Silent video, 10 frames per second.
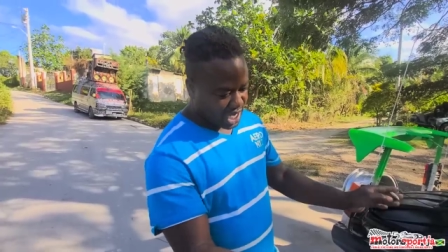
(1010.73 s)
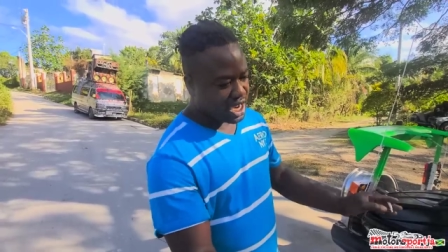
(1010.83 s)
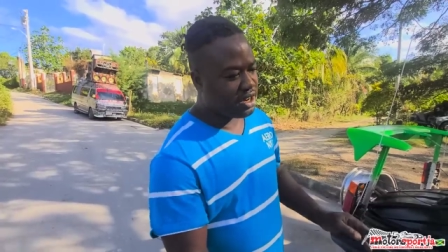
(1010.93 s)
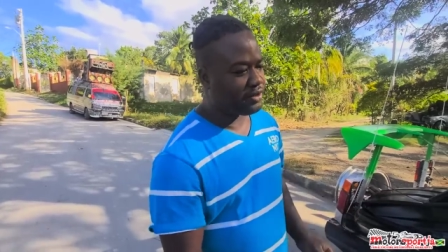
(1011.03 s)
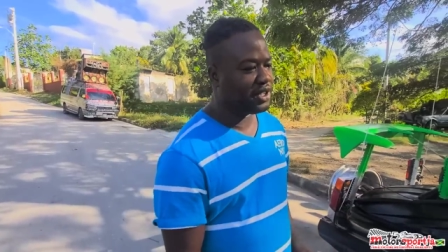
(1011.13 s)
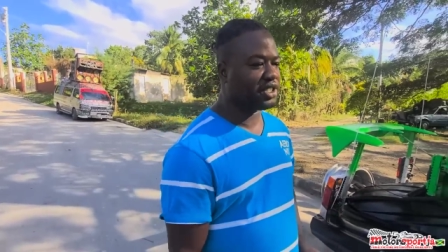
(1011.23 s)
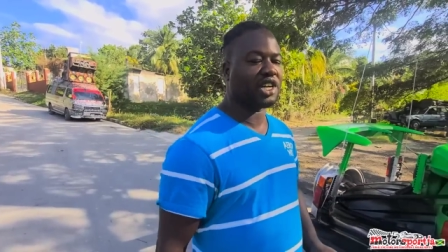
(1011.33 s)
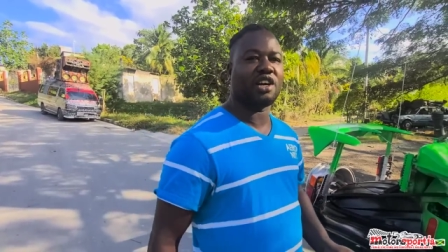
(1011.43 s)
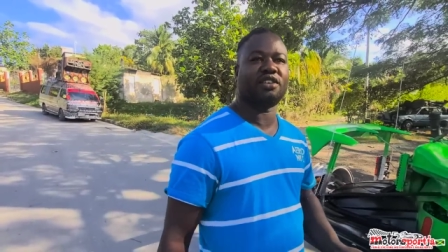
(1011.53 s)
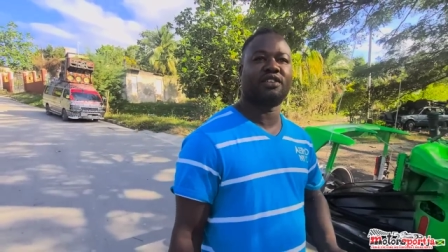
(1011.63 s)
I know so when I
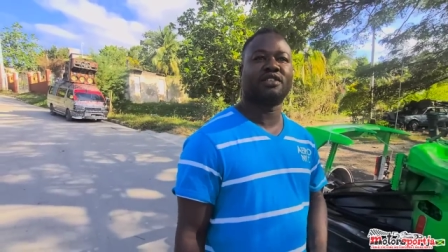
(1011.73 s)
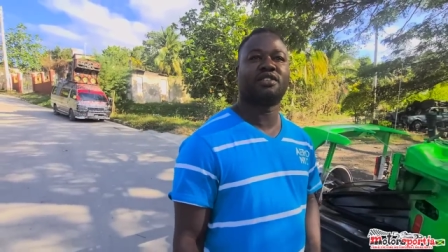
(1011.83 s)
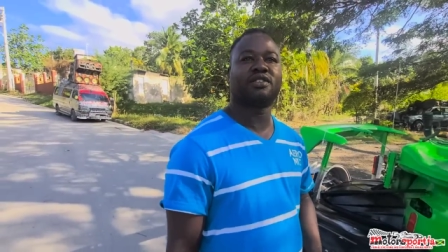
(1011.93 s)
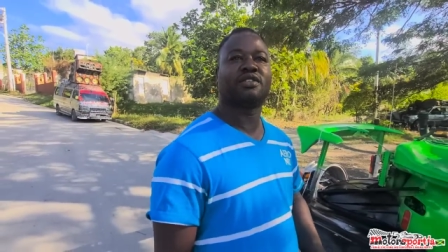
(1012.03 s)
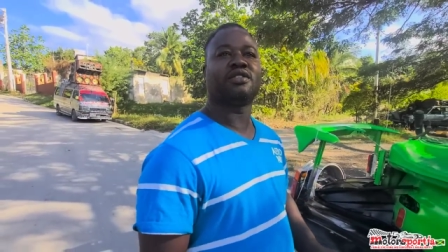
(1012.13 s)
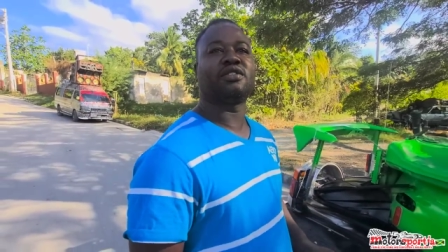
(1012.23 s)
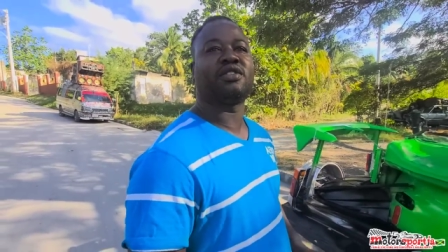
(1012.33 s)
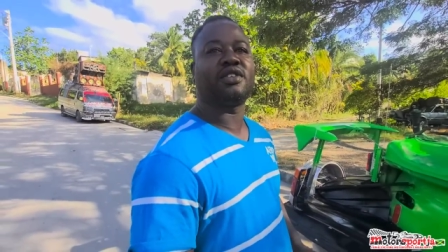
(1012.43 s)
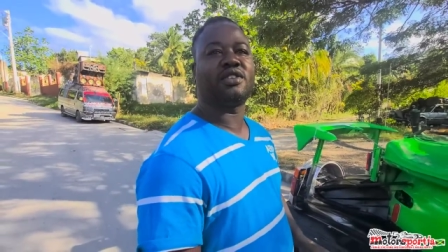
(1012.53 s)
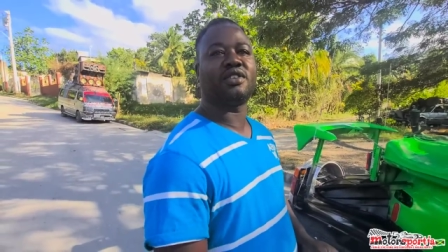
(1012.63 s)
pull car. Up in a girl take a be
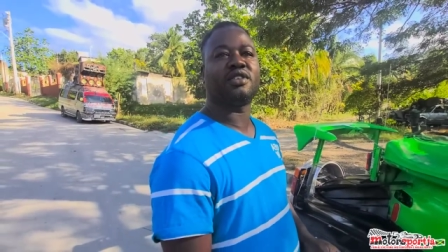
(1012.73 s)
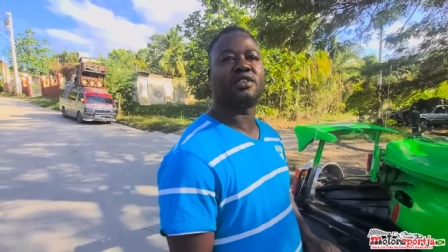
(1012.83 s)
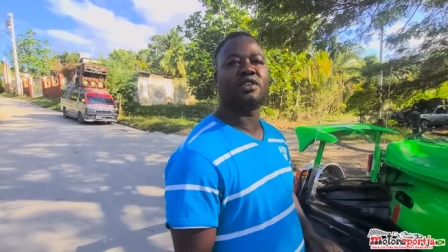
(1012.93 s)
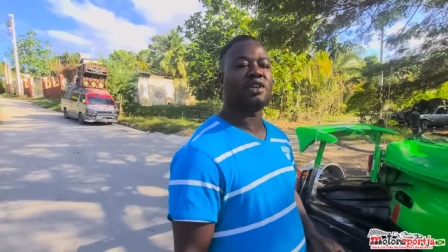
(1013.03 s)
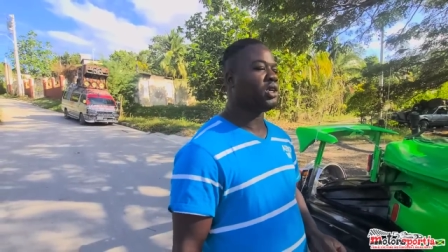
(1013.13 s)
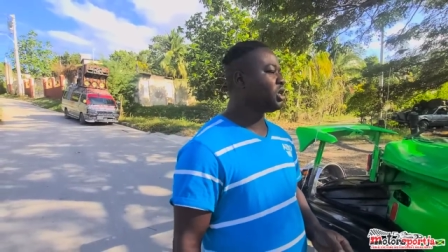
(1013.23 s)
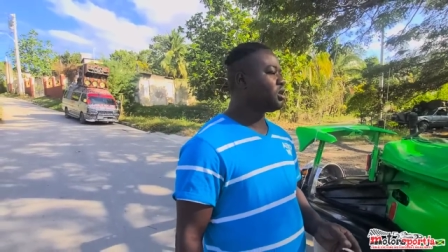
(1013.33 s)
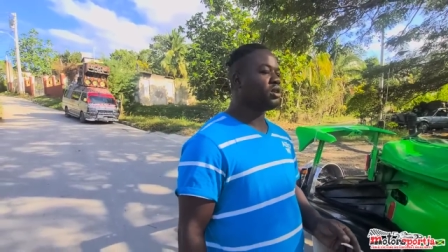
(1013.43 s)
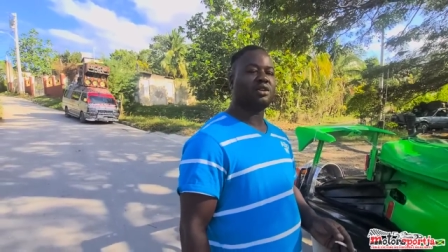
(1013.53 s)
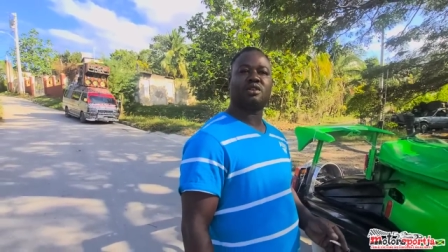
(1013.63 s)
out in a town
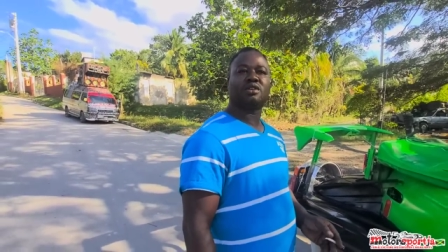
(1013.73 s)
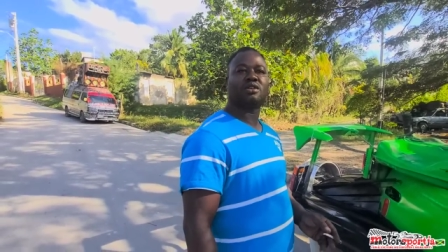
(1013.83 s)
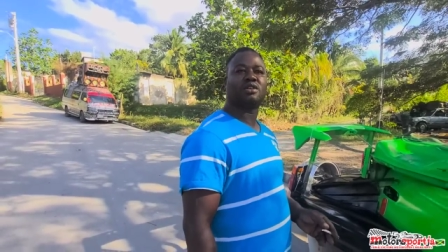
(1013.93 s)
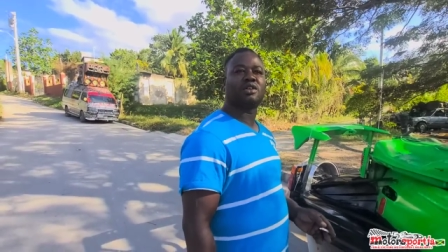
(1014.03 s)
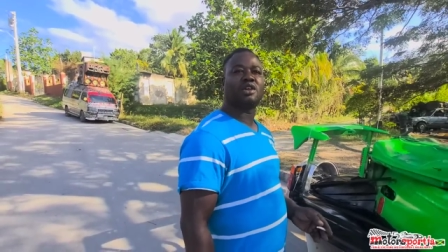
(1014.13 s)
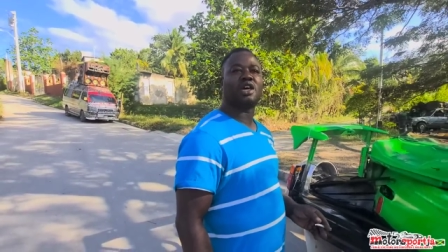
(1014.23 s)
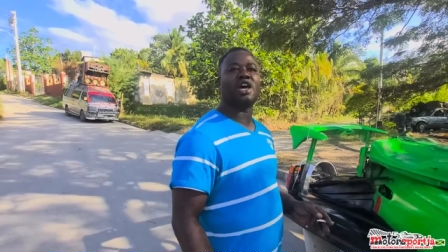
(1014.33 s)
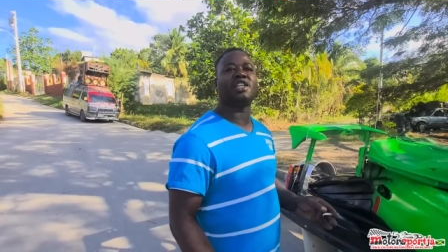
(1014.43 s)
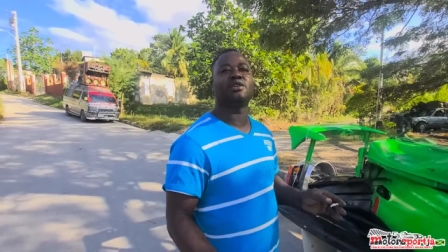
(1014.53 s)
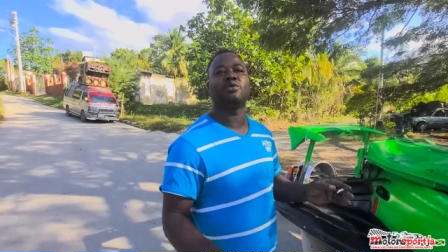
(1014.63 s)
there, you know. I
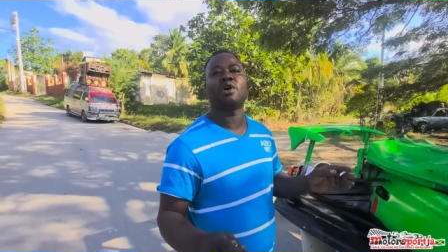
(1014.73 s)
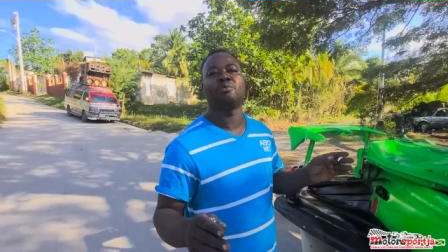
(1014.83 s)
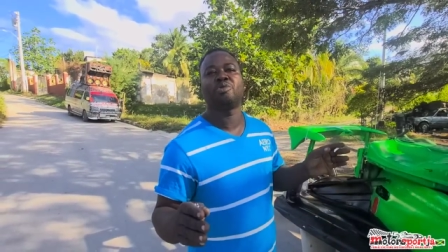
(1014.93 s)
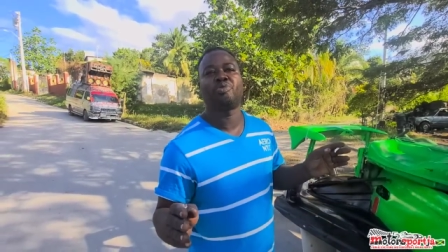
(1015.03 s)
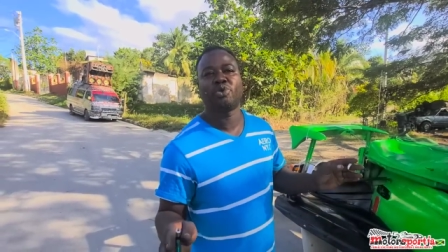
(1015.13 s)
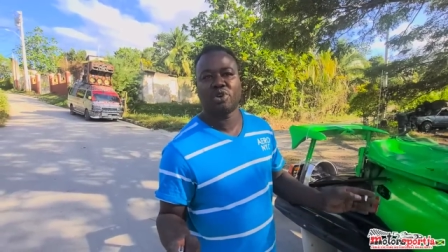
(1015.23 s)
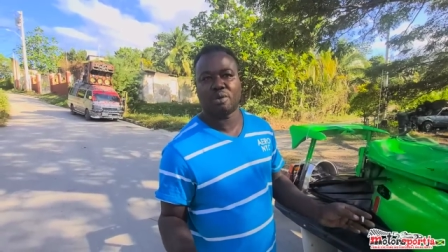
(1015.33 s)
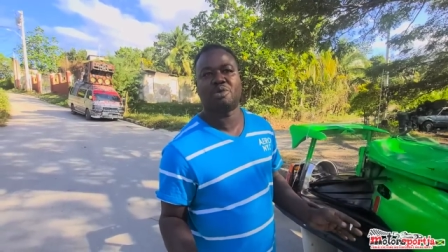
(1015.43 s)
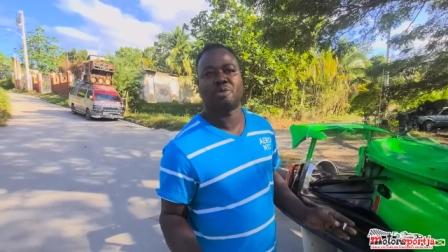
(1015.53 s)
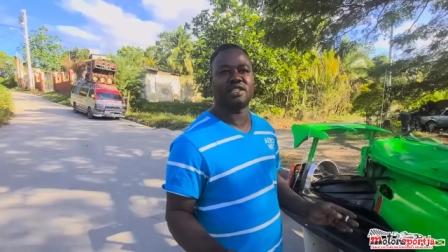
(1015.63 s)
when phone take out,
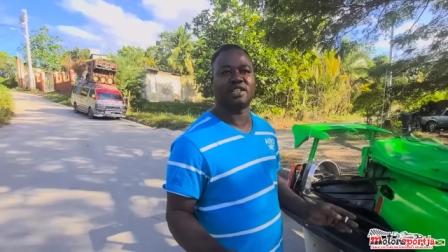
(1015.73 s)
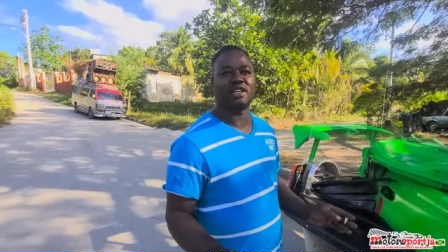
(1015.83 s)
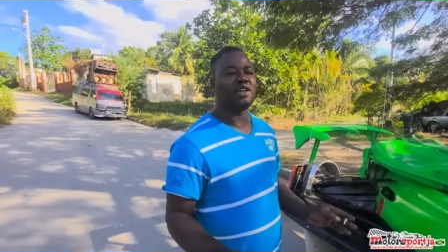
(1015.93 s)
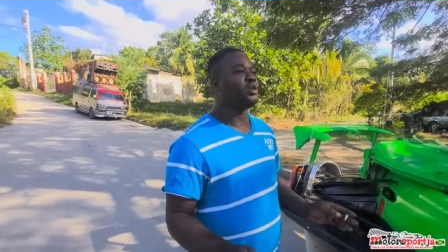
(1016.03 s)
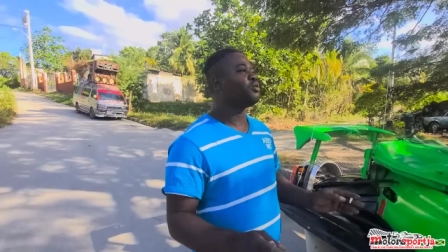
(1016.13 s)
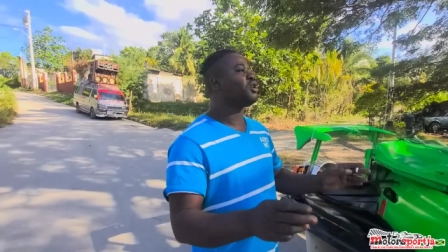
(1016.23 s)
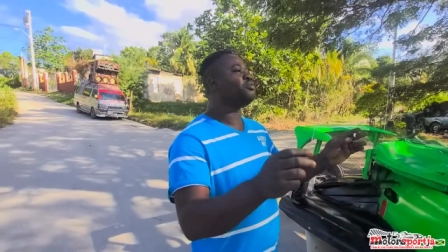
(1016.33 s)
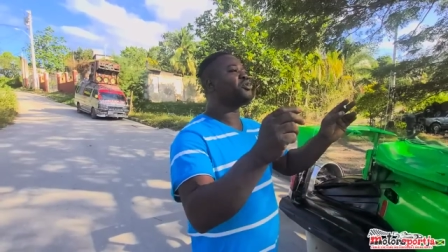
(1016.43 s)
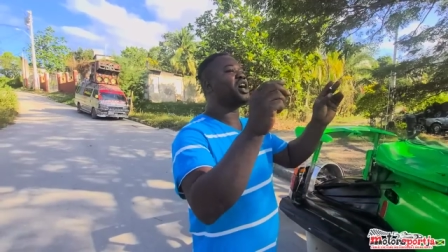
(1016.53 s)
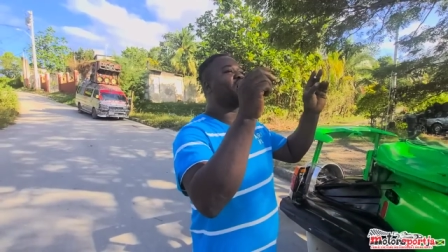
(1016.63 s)
the, you know.
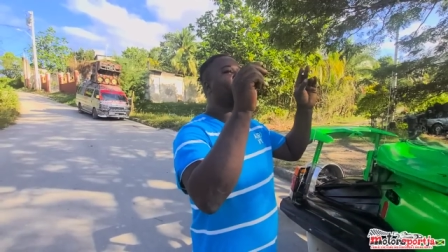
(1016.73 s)
When me I